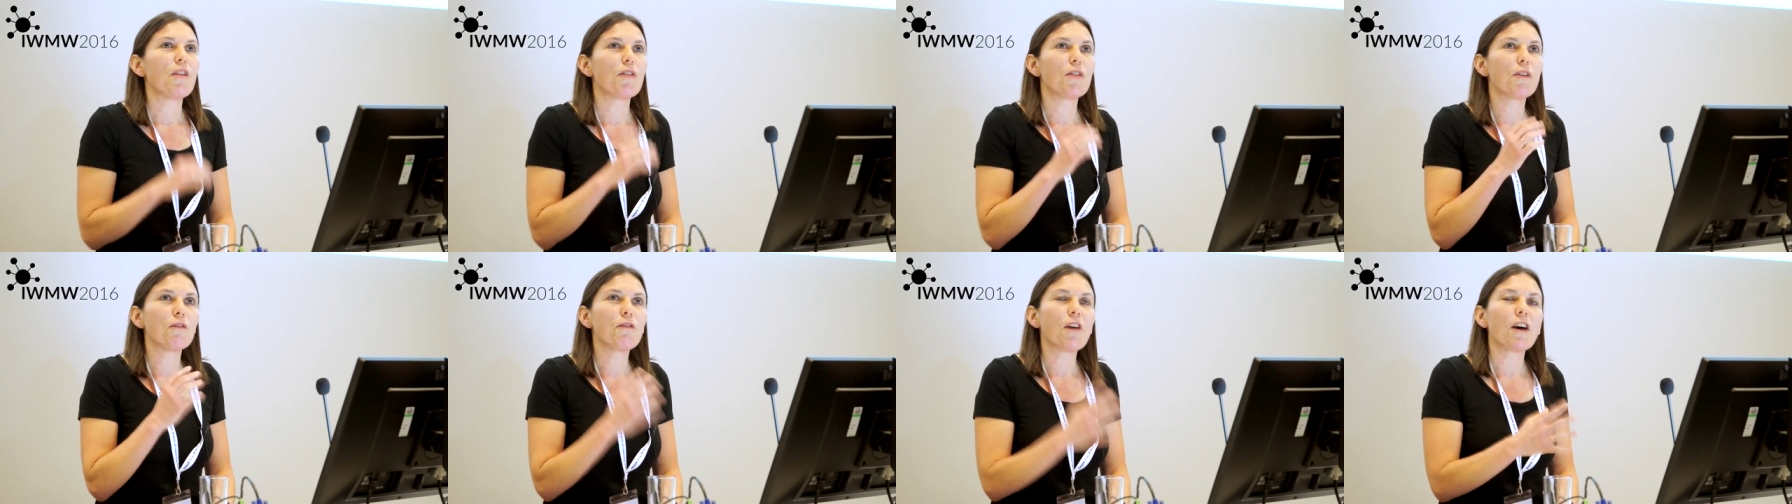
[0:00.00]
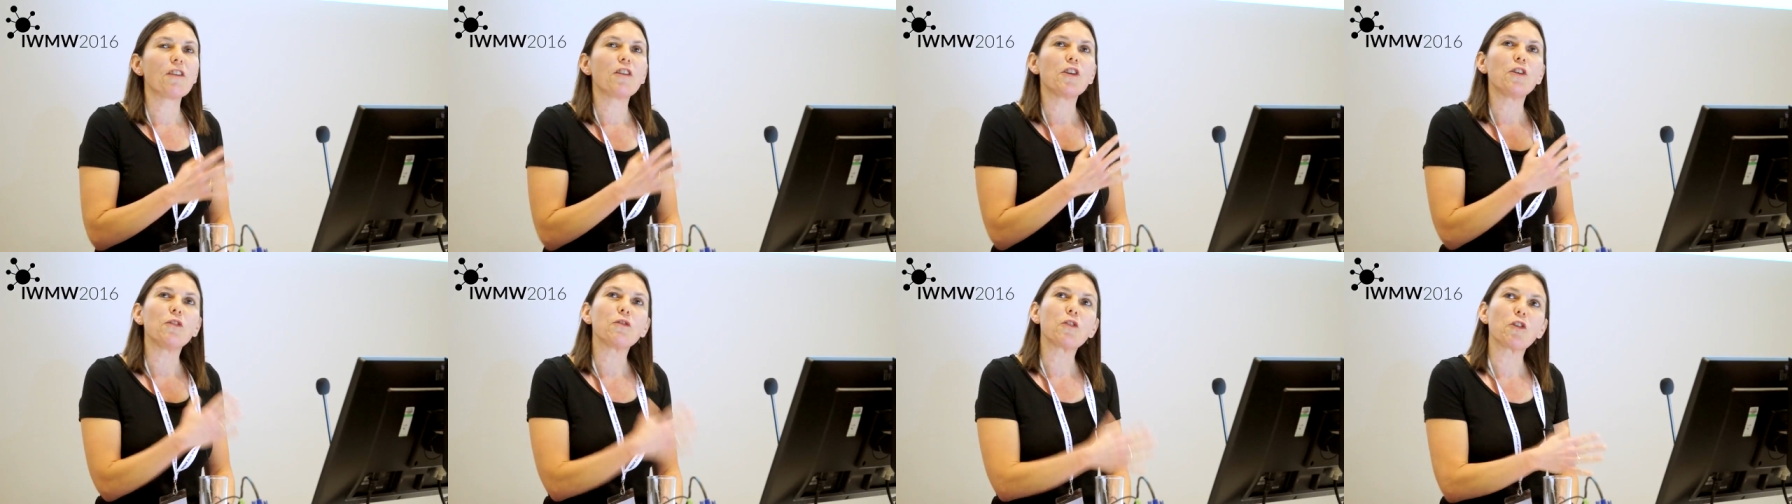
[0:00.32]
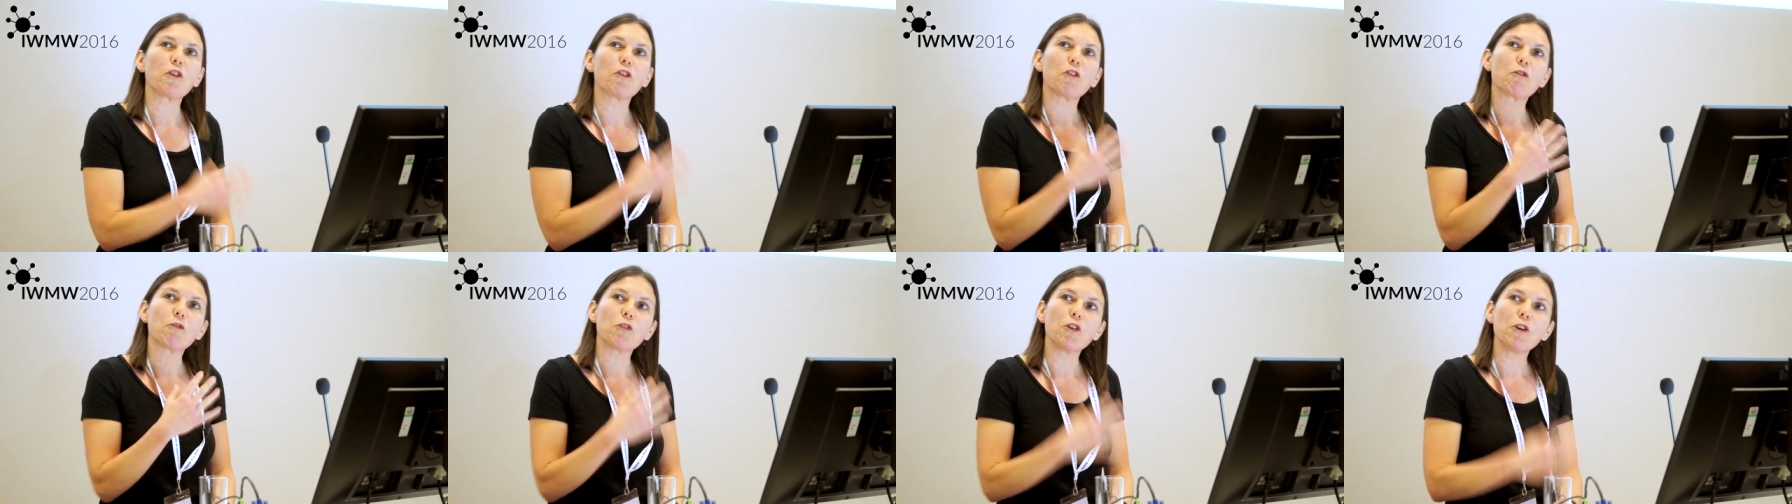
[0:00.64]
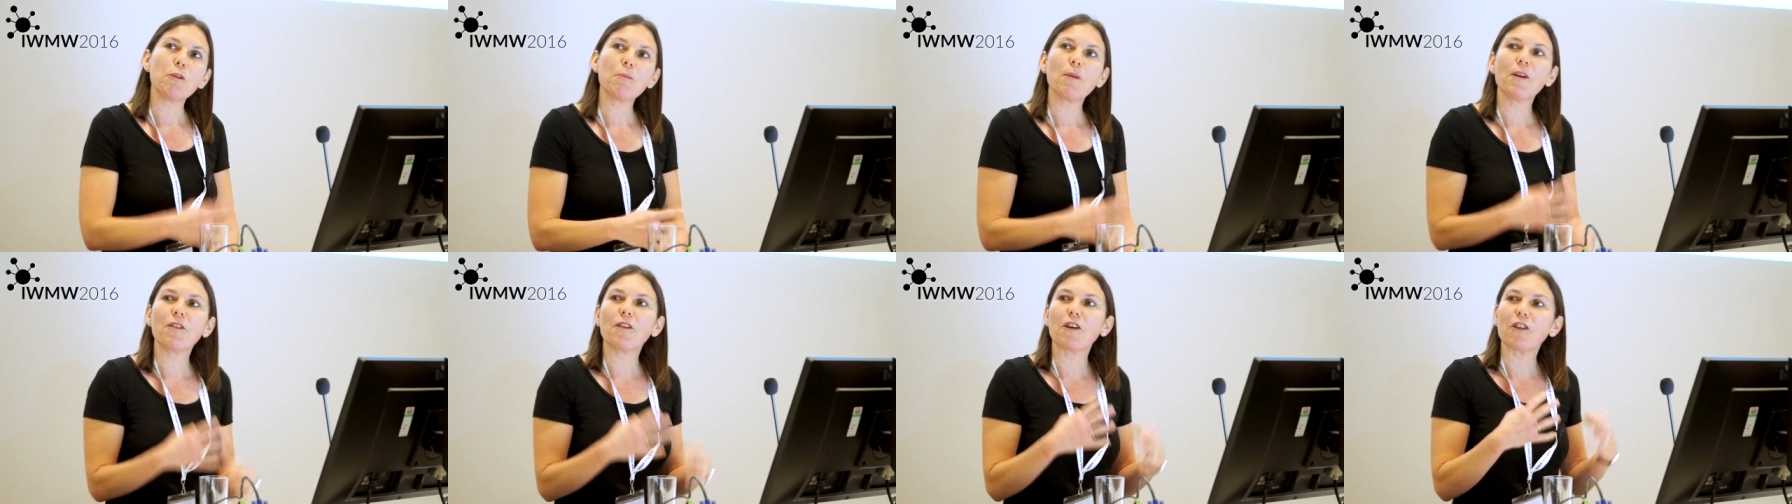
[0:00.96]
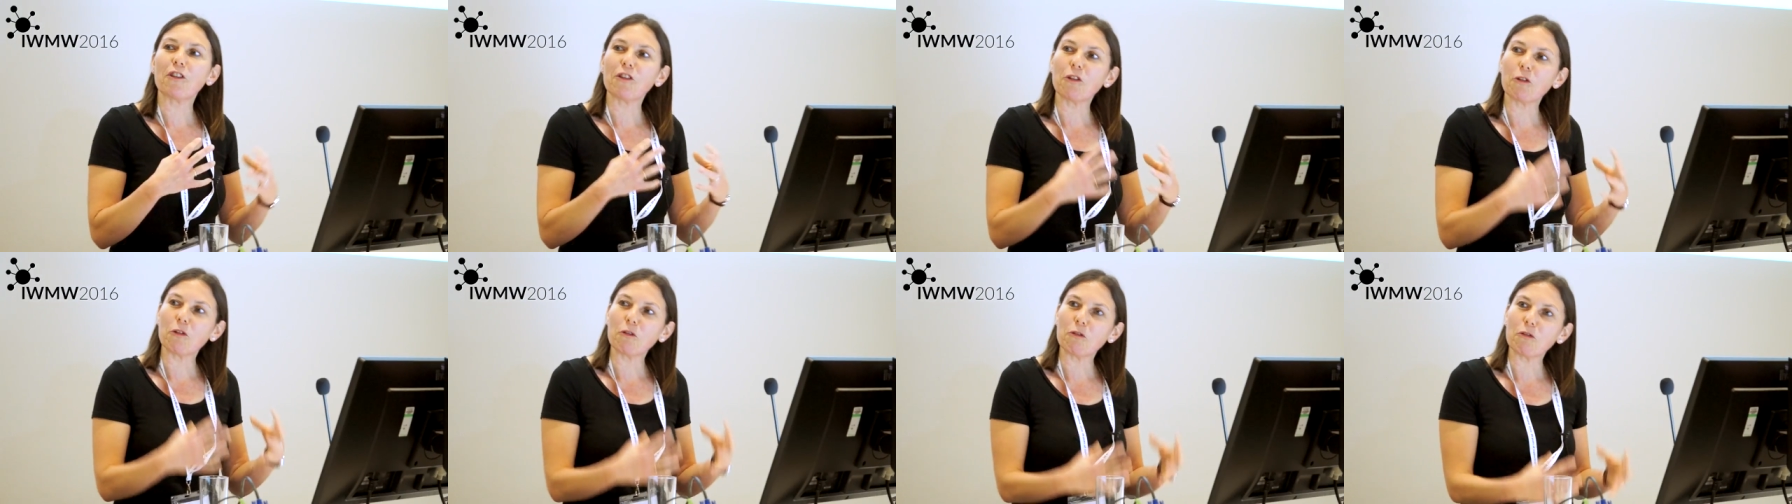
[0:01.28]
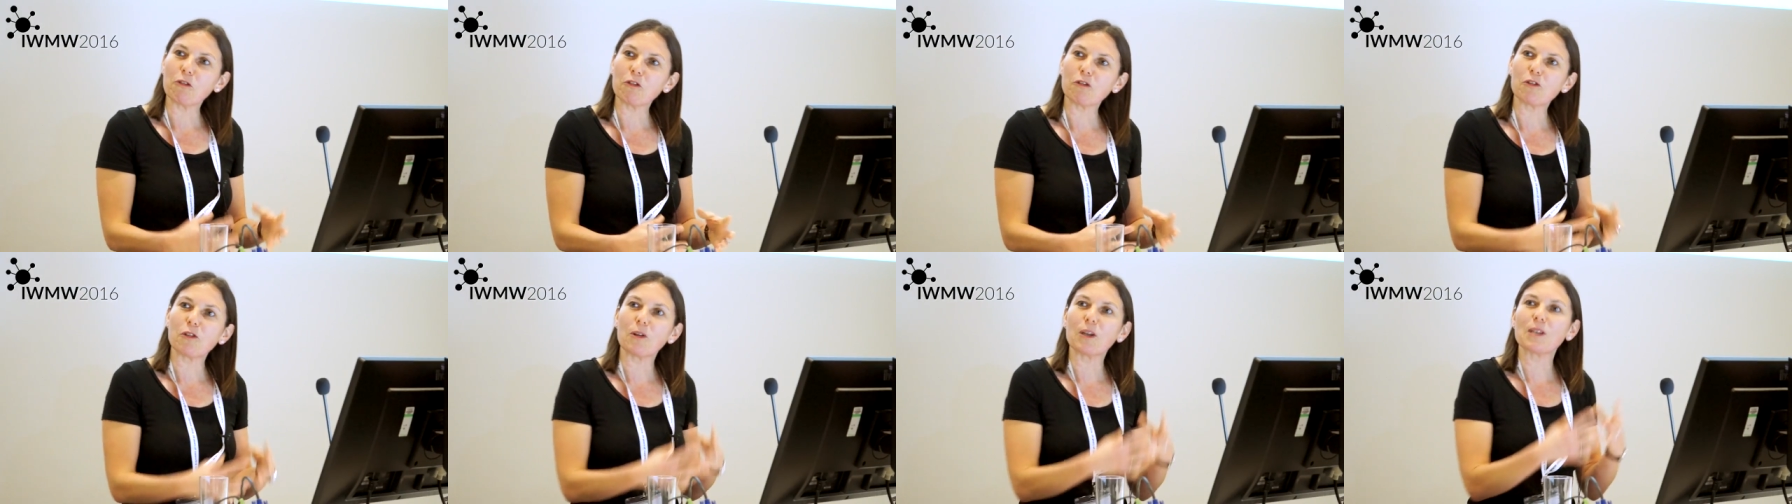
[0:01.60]
the fact that you've got a group and that you're,
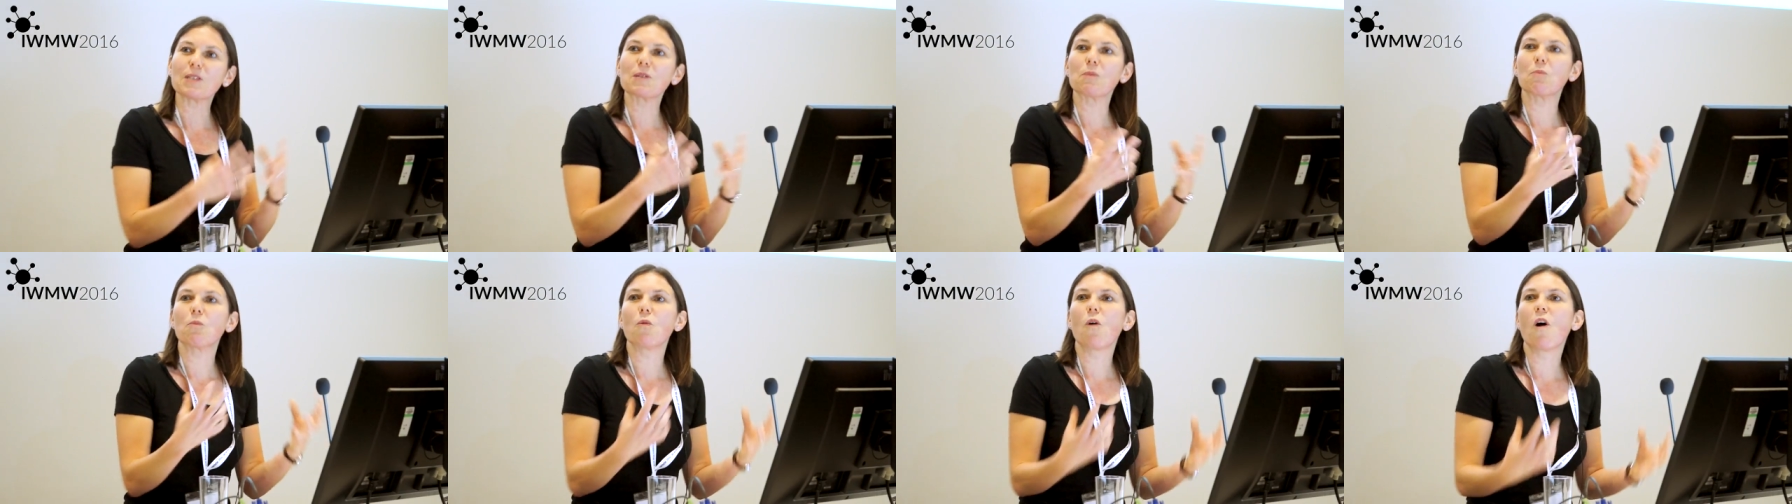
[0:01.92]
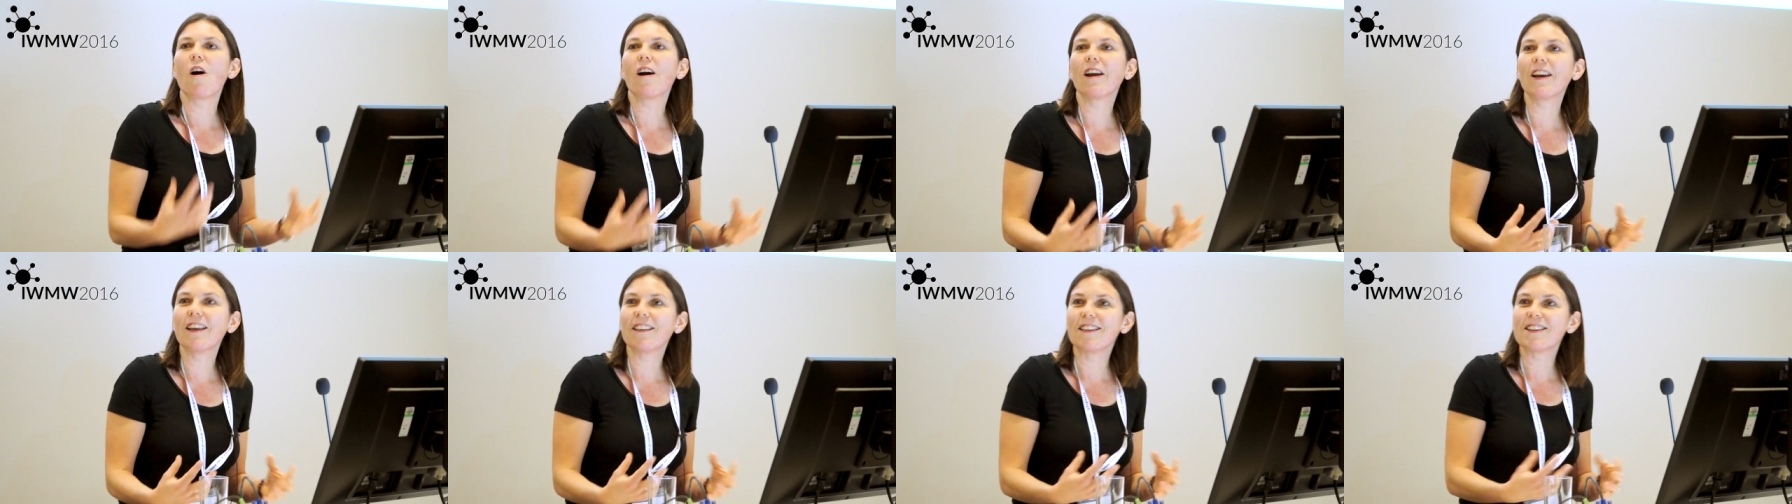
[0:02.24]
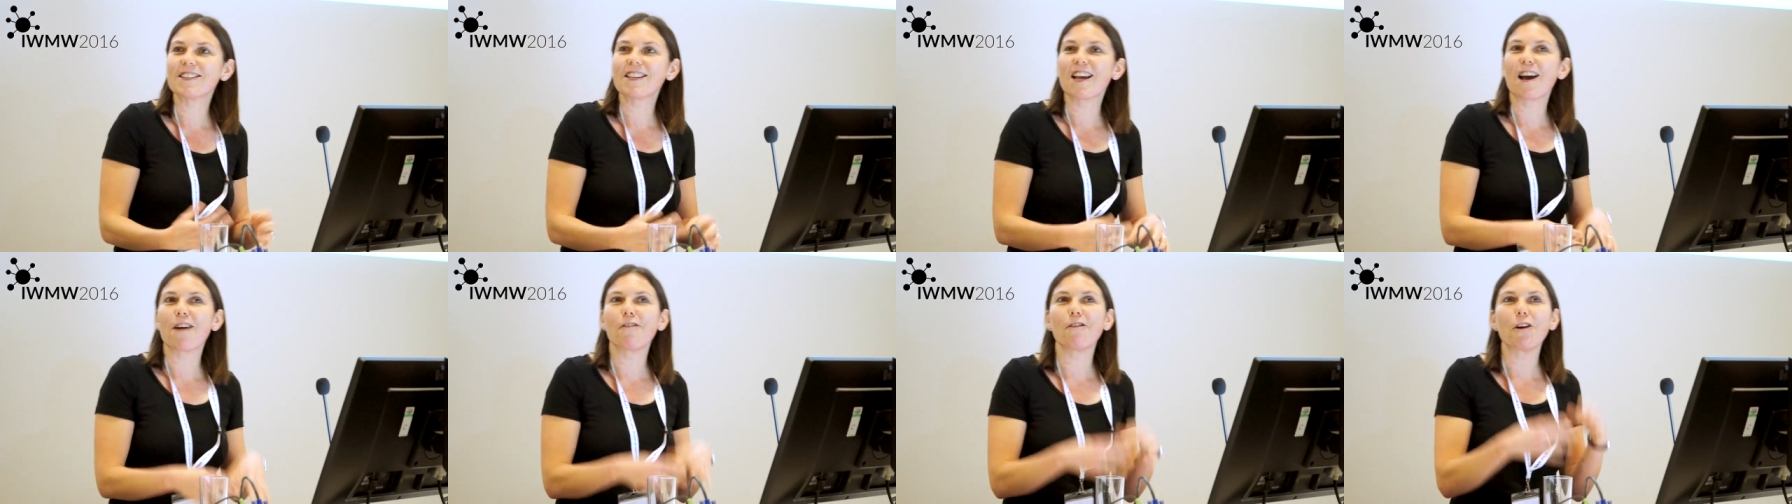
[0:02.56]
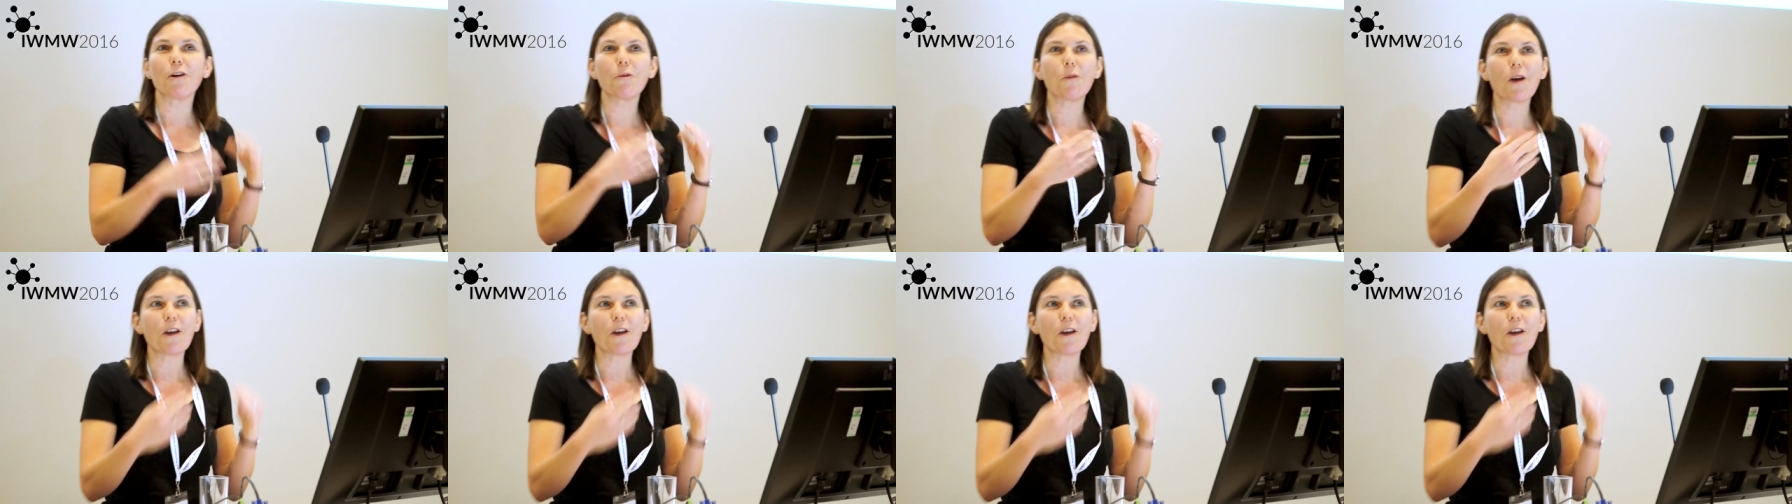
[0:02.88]
you're doing some work in this area,